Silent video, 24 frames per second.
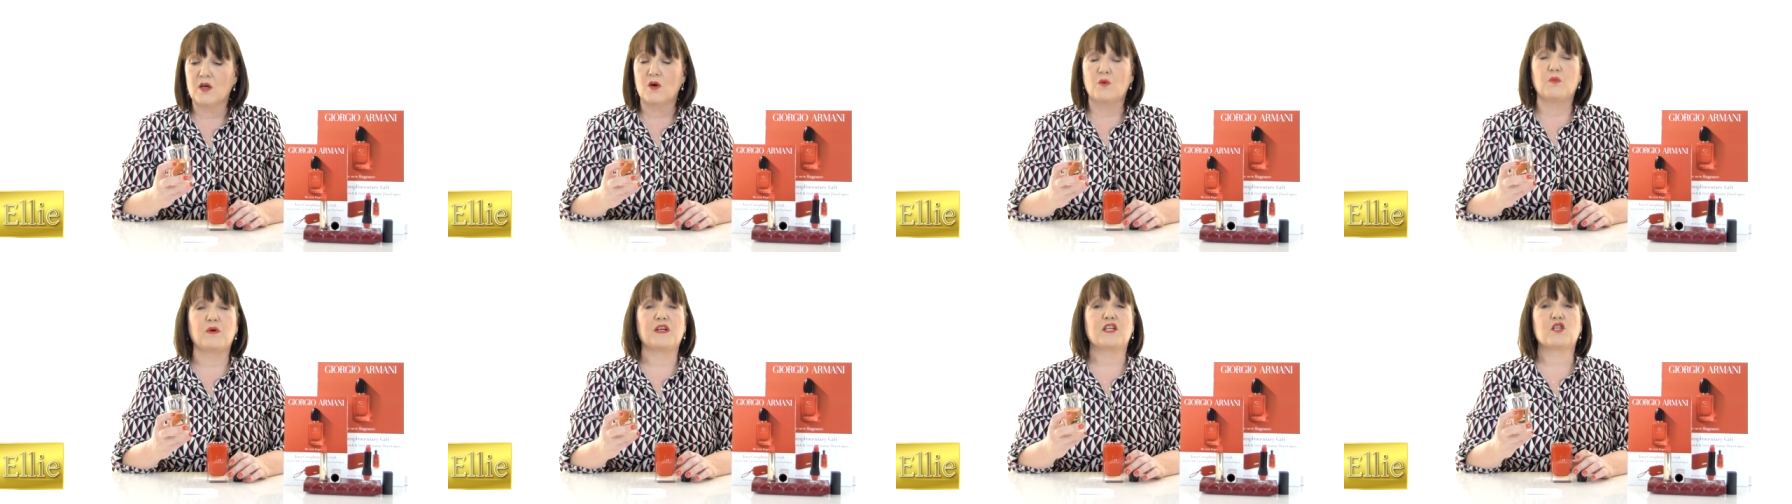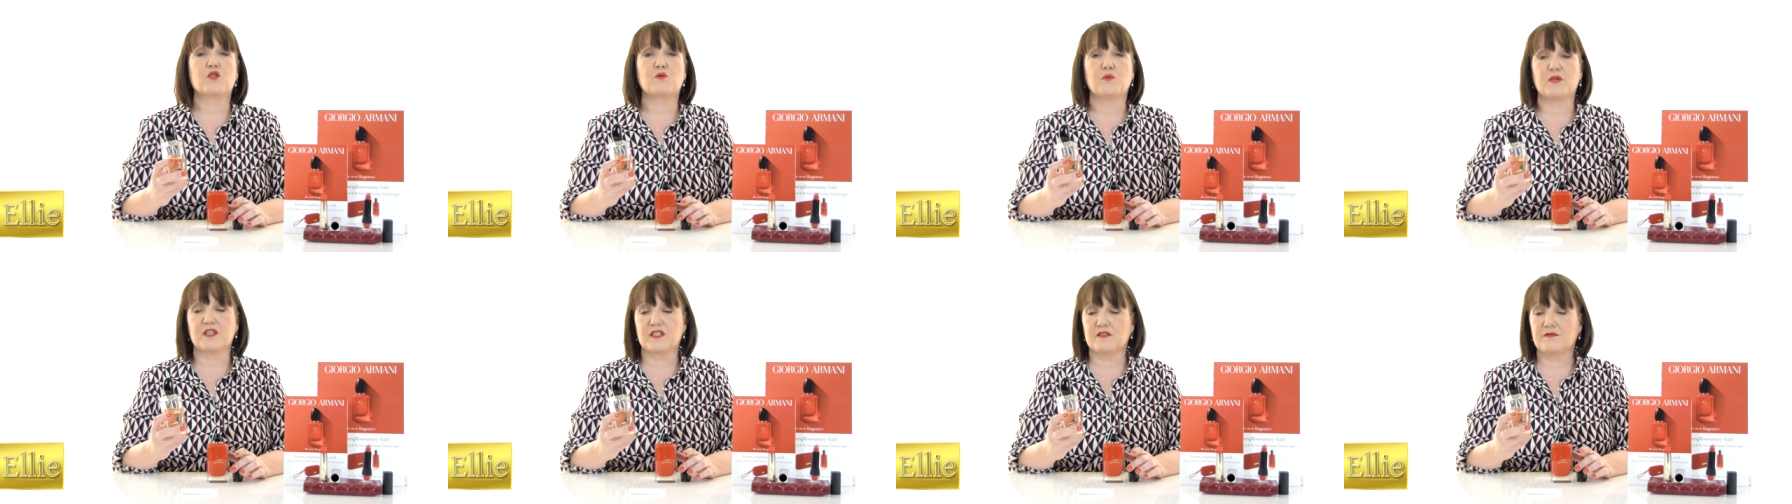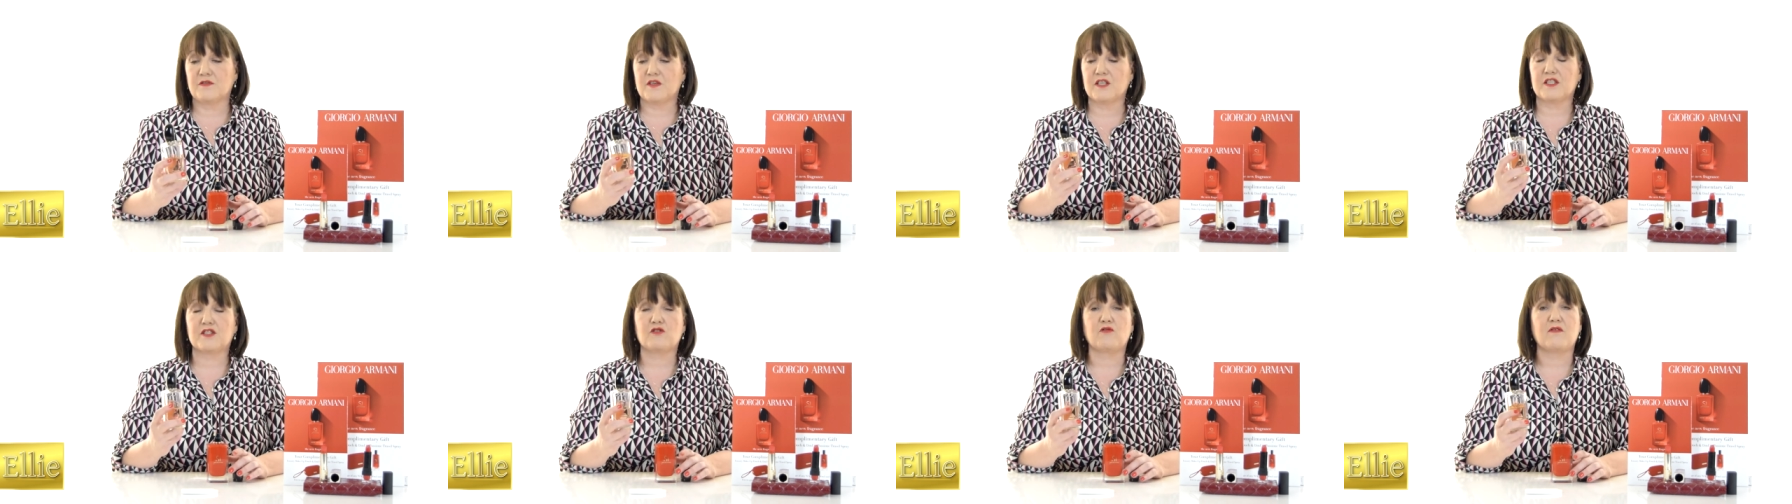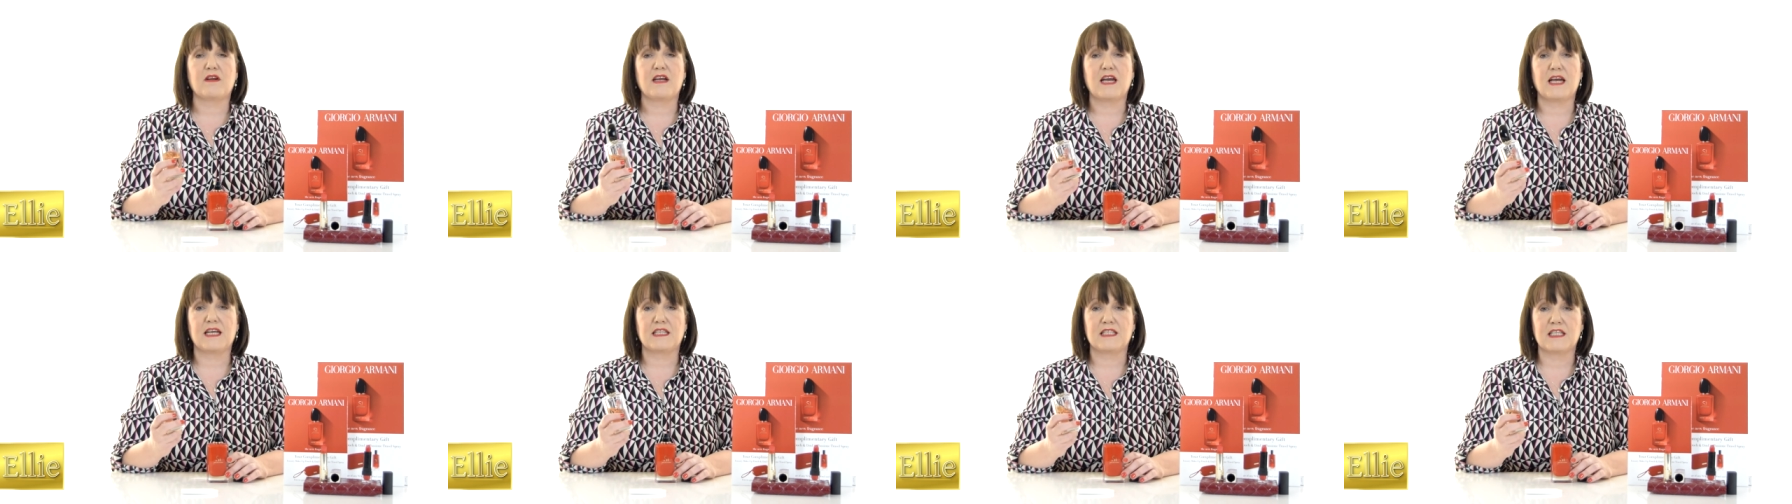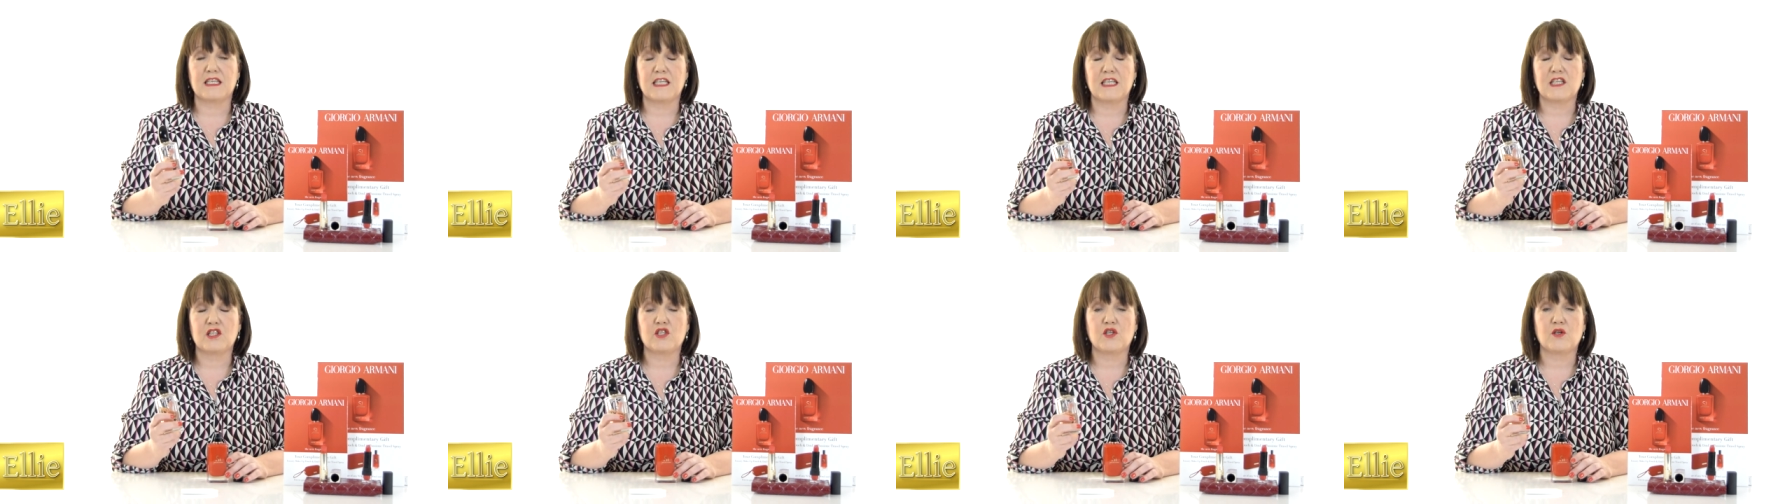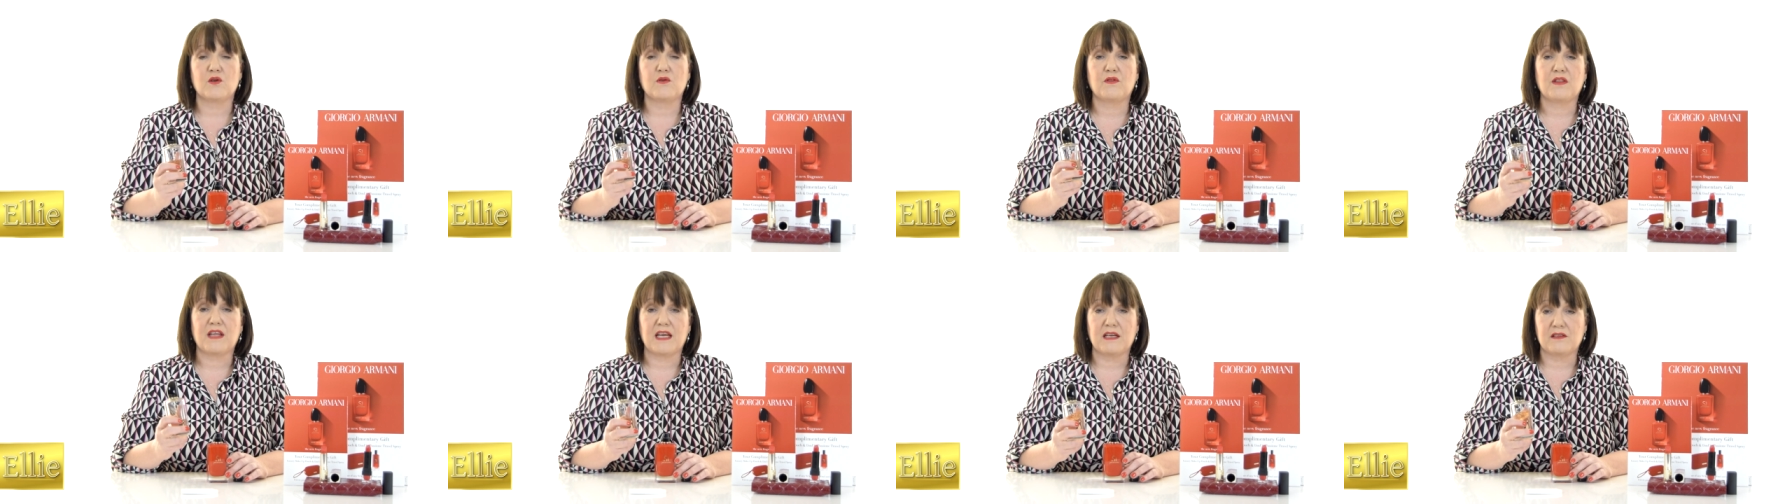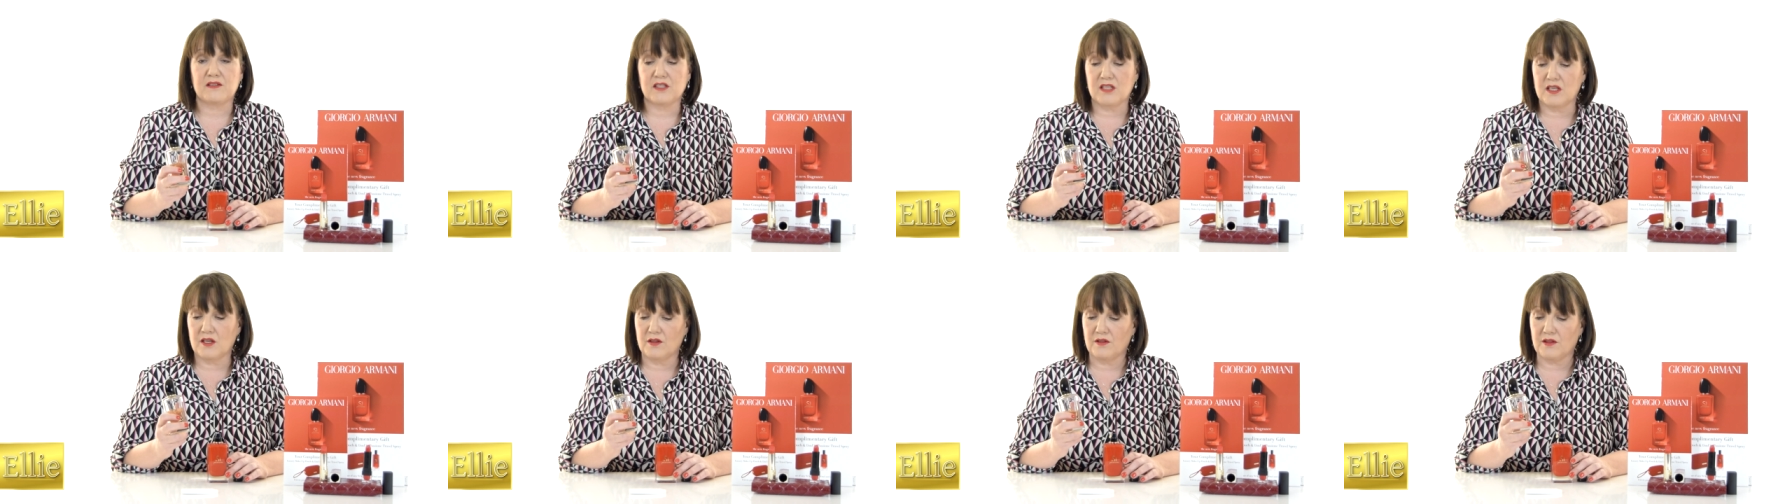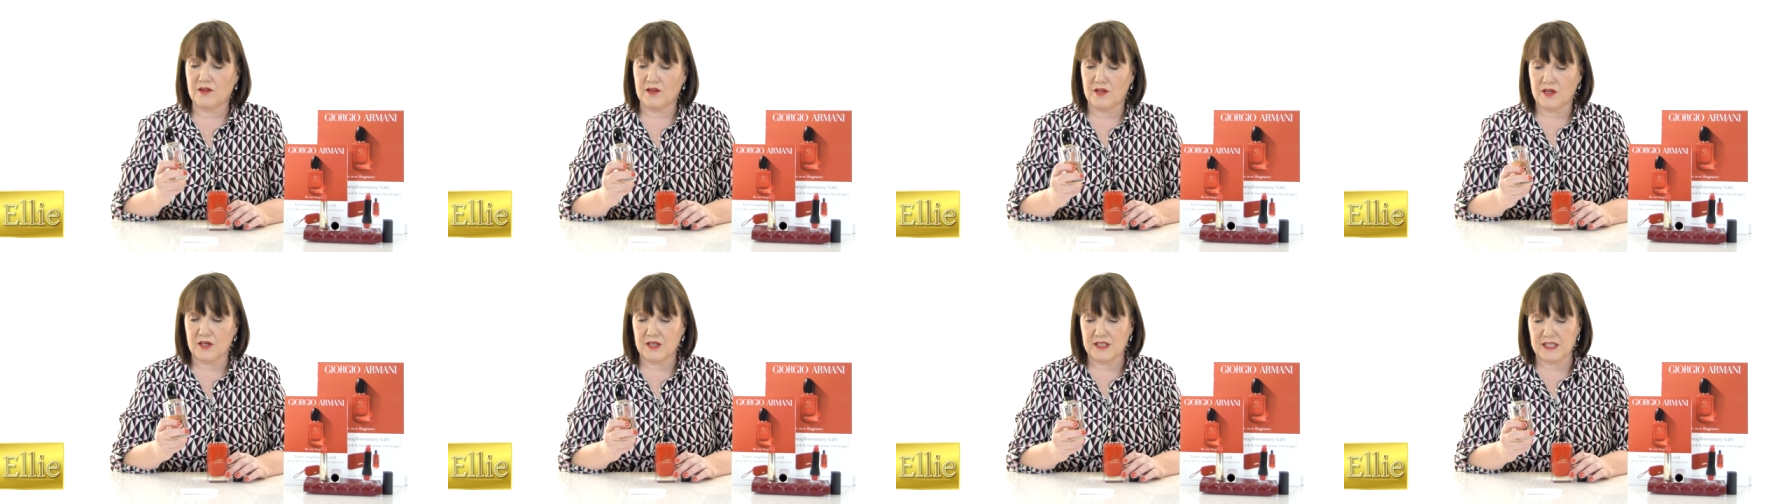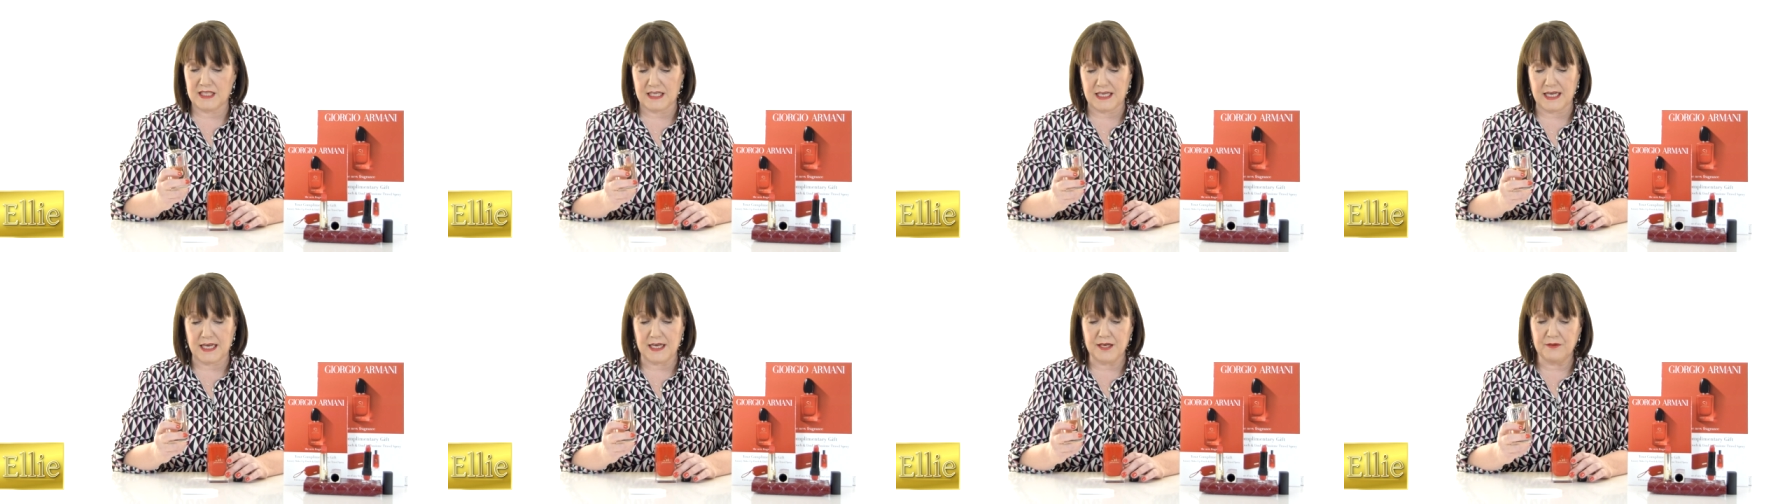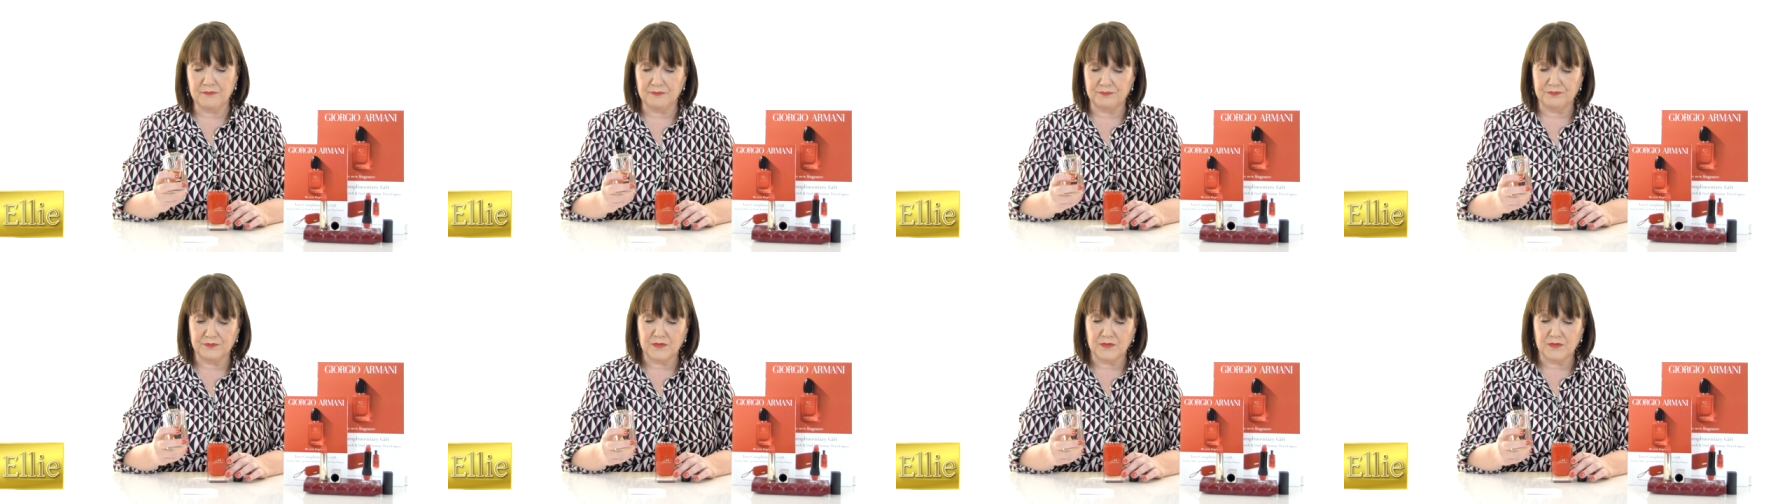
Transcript: which was first created in 2013.